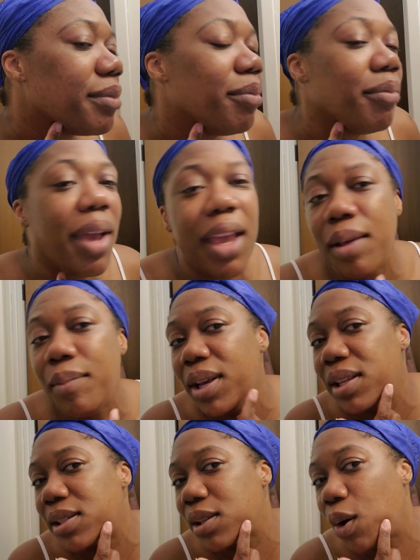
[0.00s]

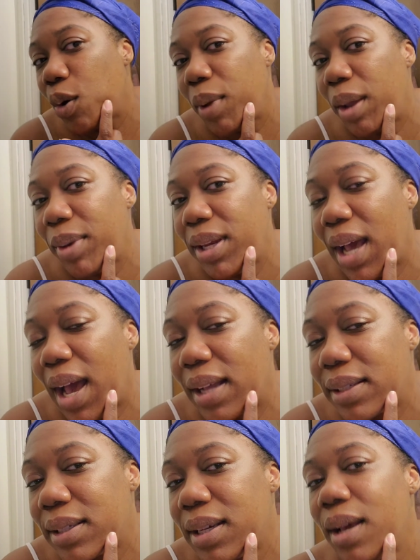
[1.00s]
Maybe so, maybe
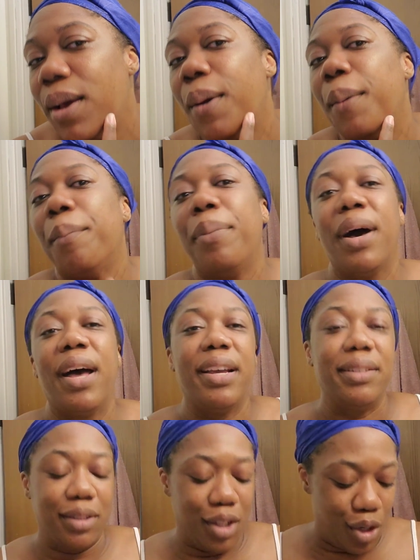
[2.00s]
not.
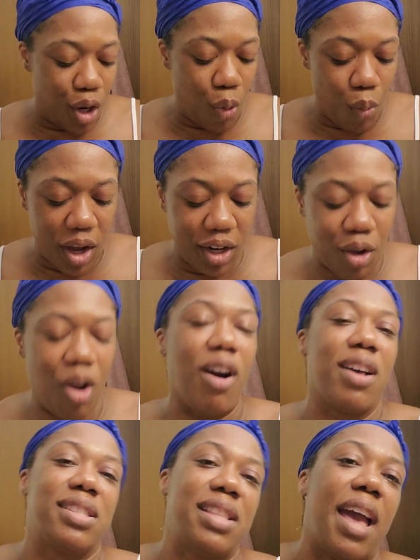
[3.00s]
But you don't want to
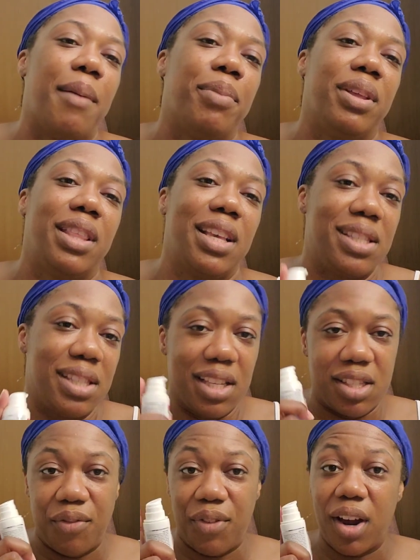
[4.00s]
cause that. But this
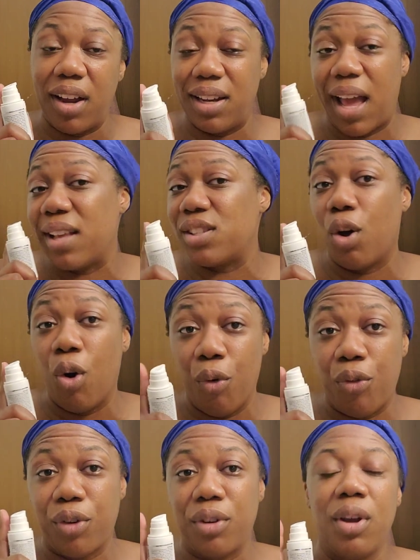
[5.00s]
is a very nice
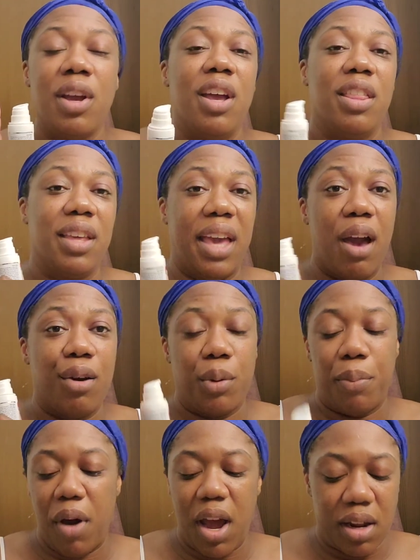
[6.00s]
over-the-counter
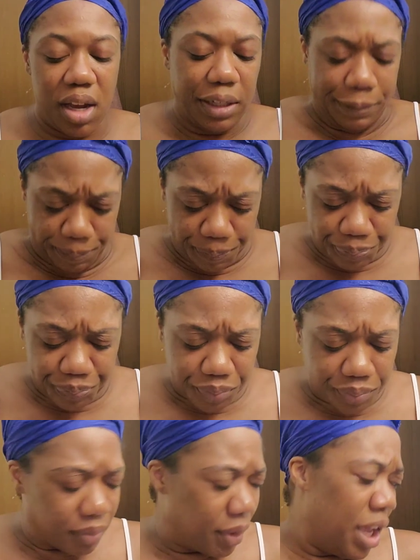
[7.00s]
product.
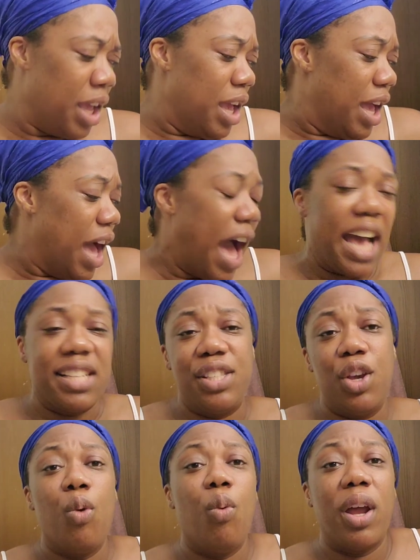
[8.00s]
I
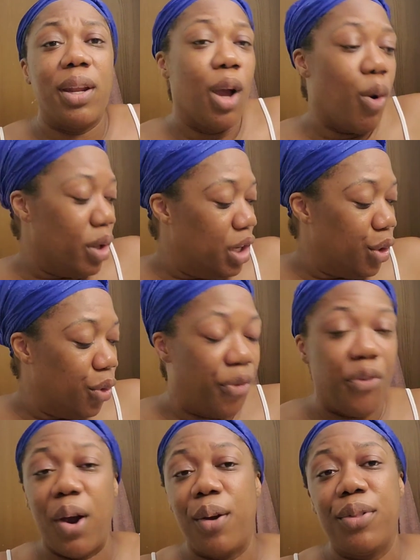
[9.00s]
still want to go a little
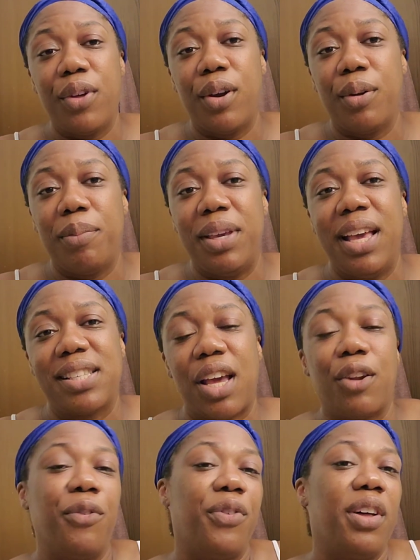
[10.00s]
further because
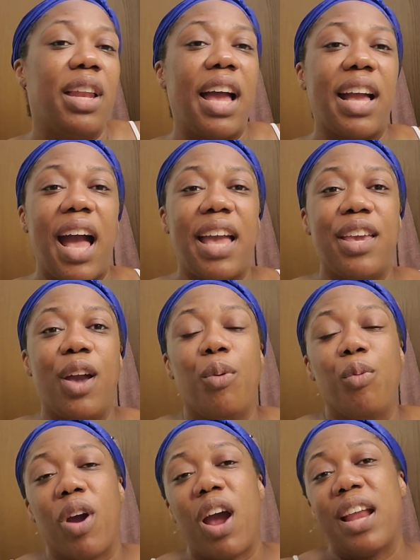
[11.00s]
I don't feel like I
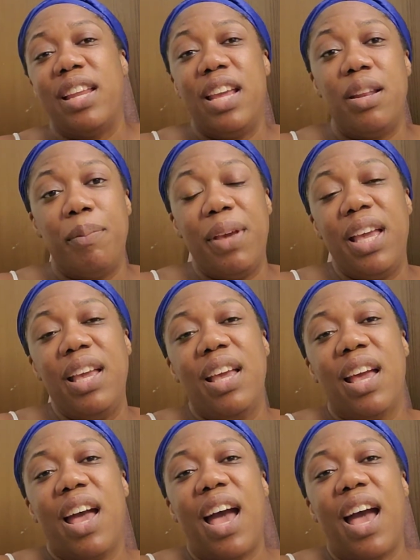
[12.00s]
am where I need to be.